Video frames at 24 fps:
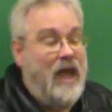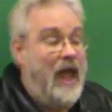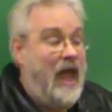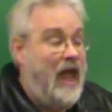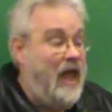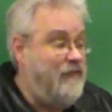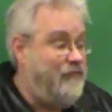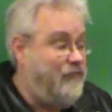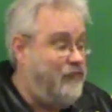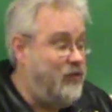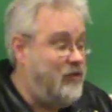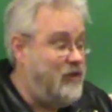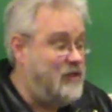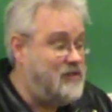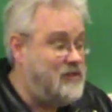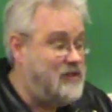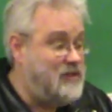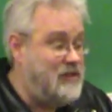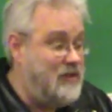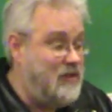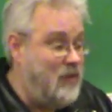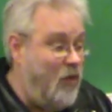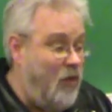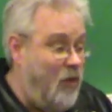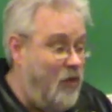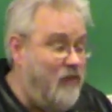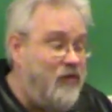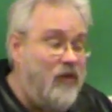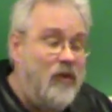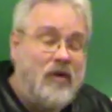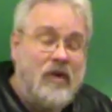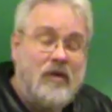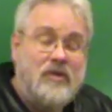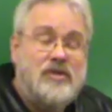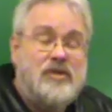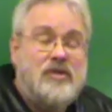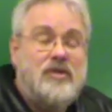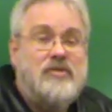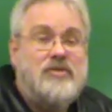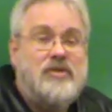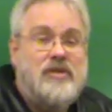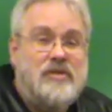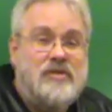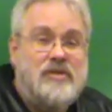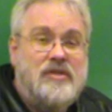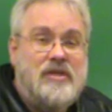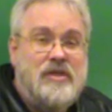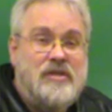And for this overall
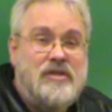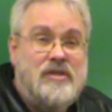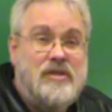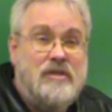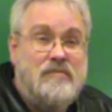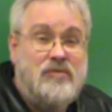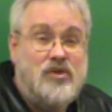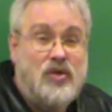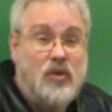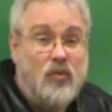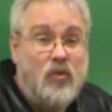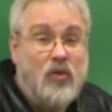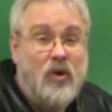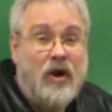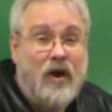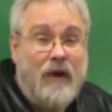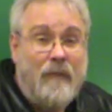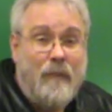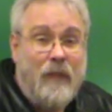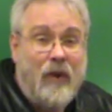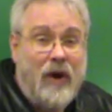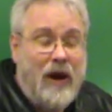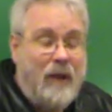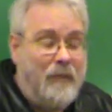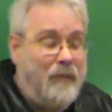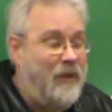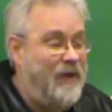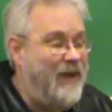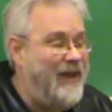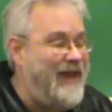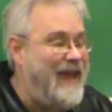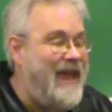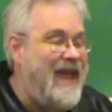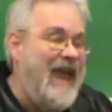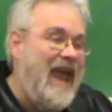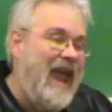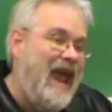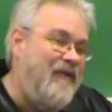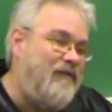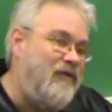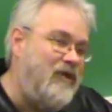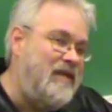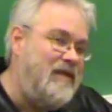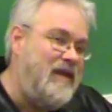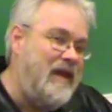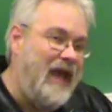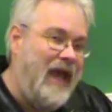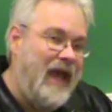social system to work properly,
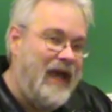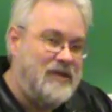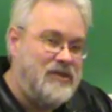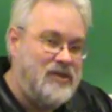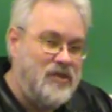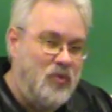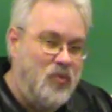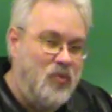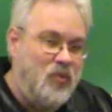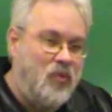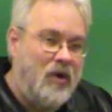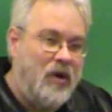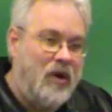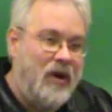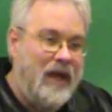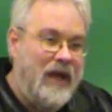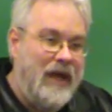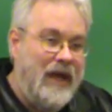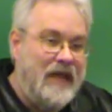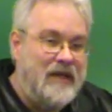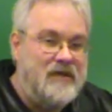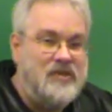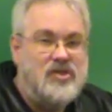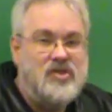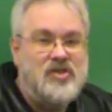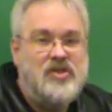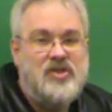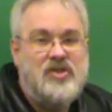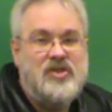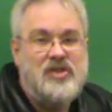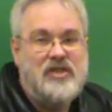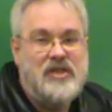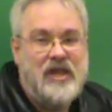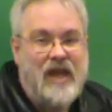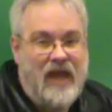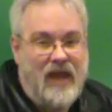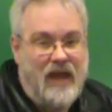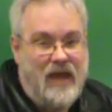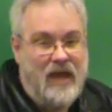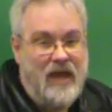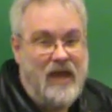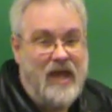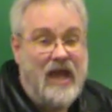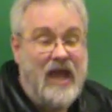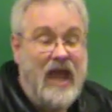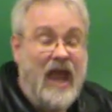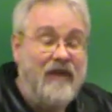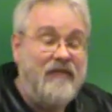everything has to work in sync.
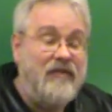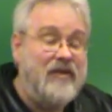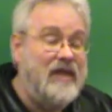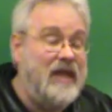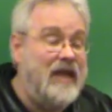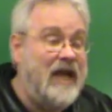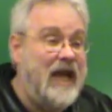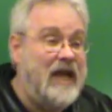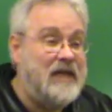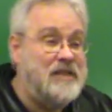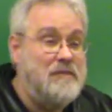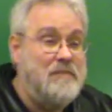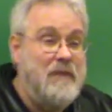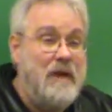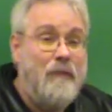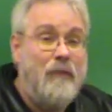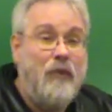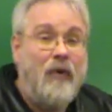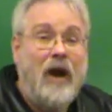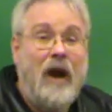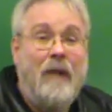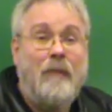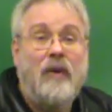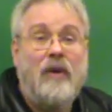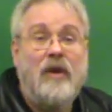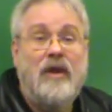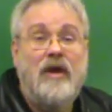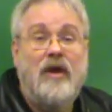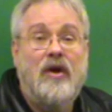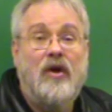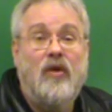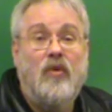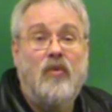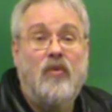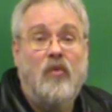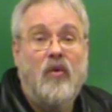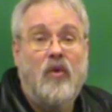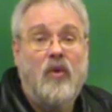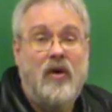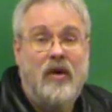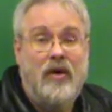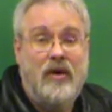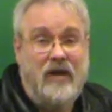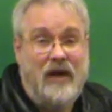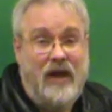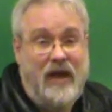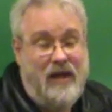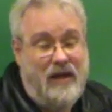Everything has to be properly
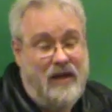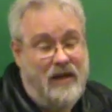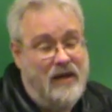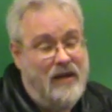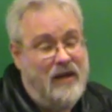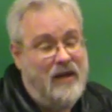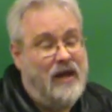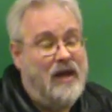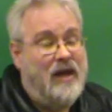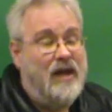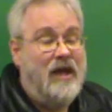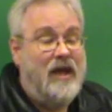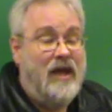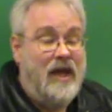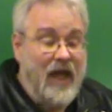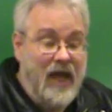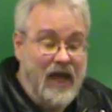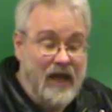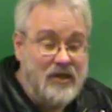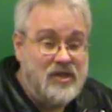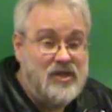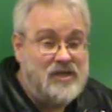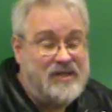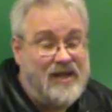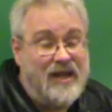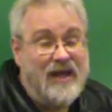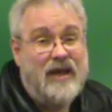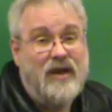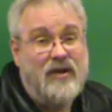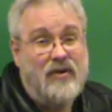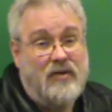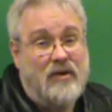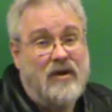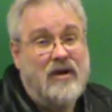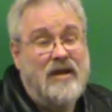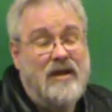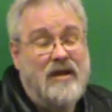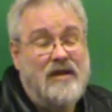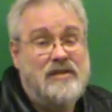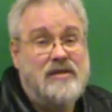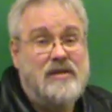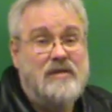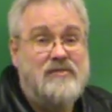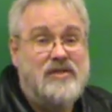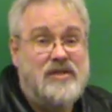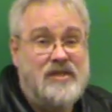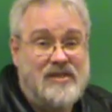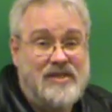coordinated. And just like an
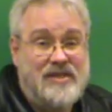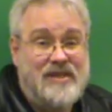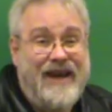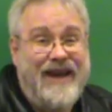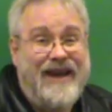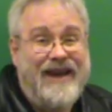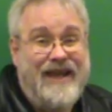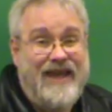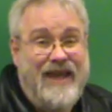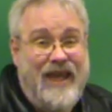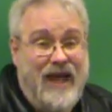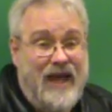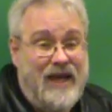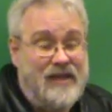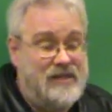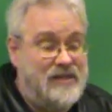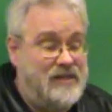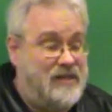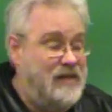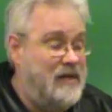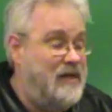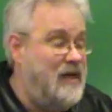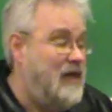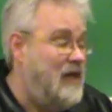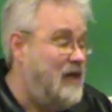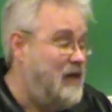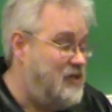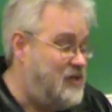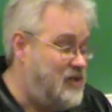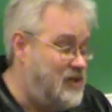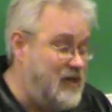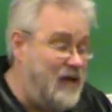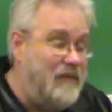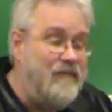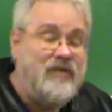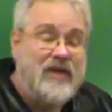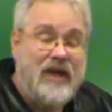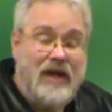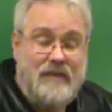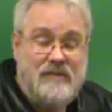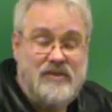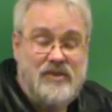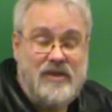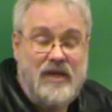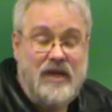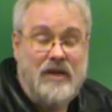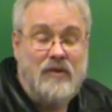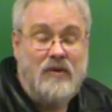organism, society has to
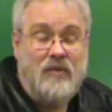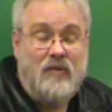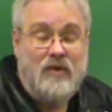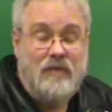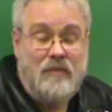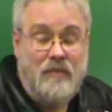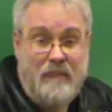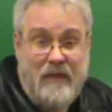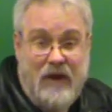sometimes deal with